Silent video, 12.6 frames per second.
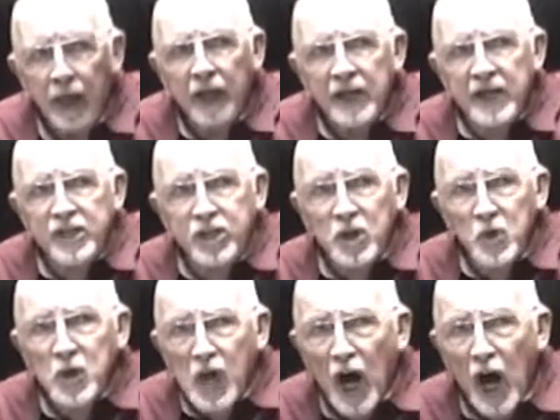did you
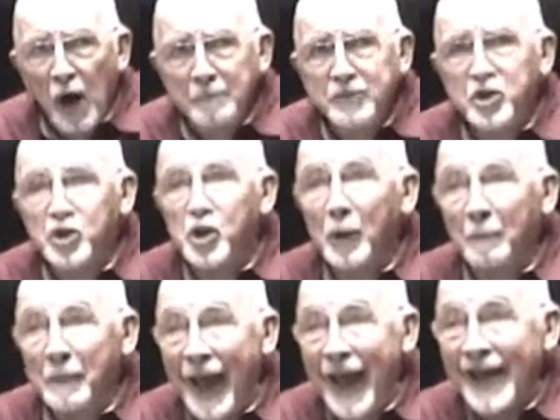come to
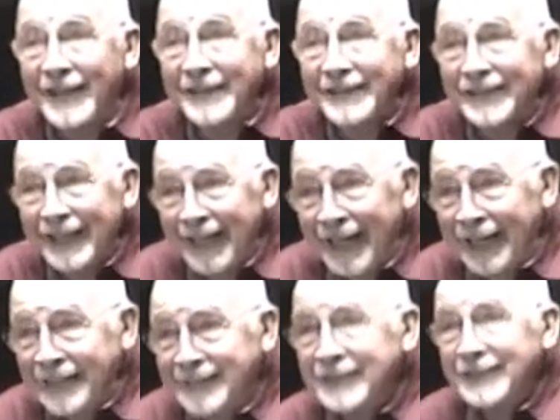command
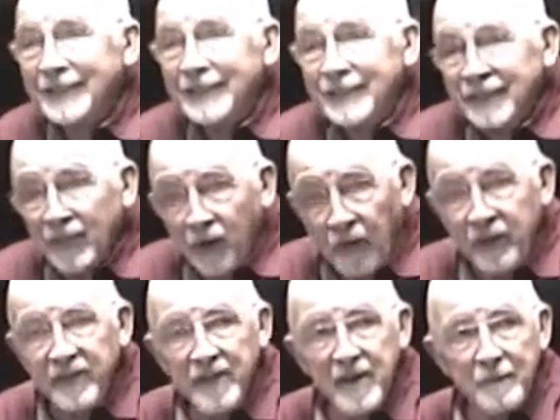us to go
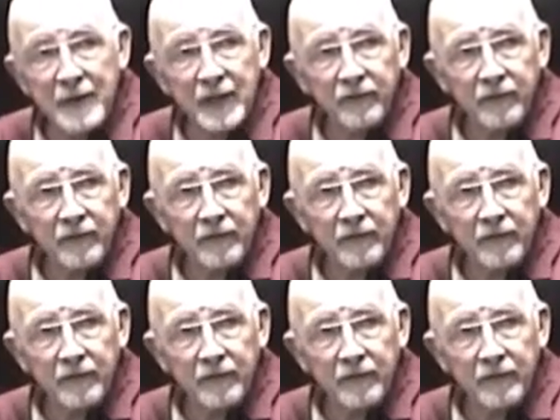into the abyss?